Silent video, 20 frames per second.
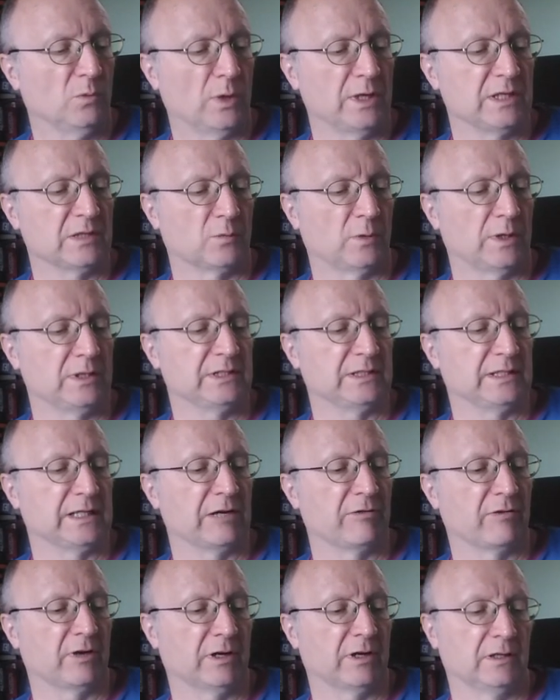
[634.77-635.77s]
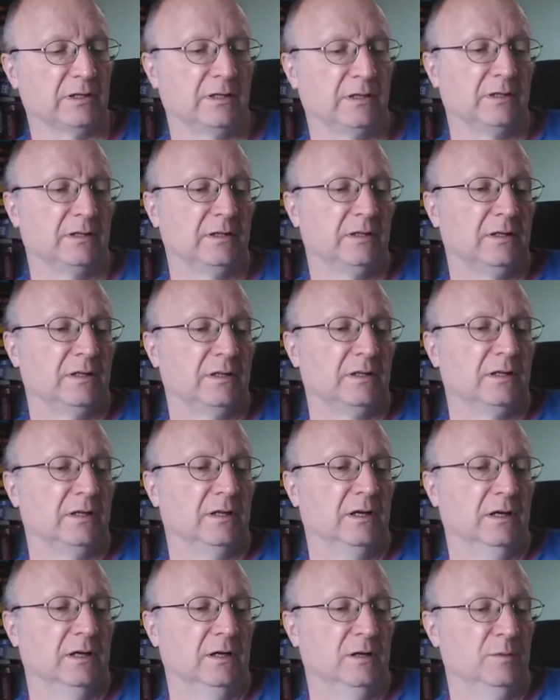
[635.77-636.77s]
waiting area.
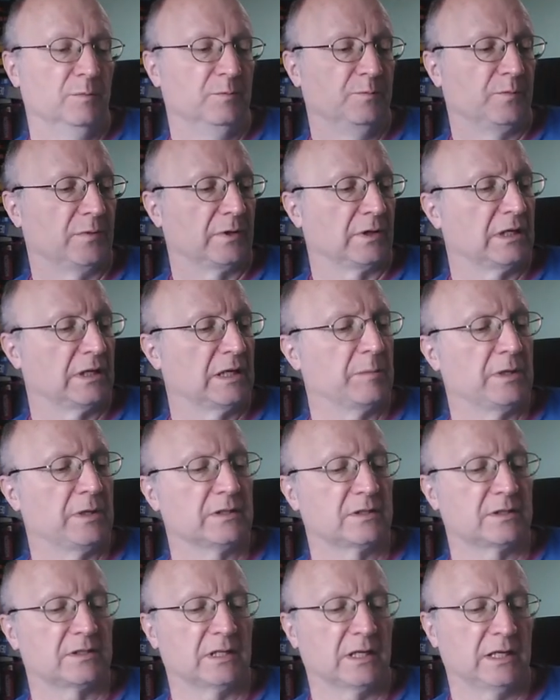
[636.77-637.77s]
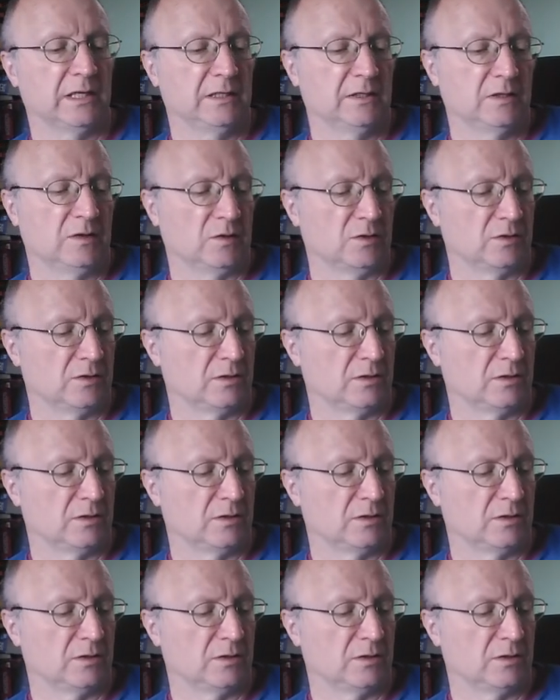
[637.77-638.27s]
Kept me entertained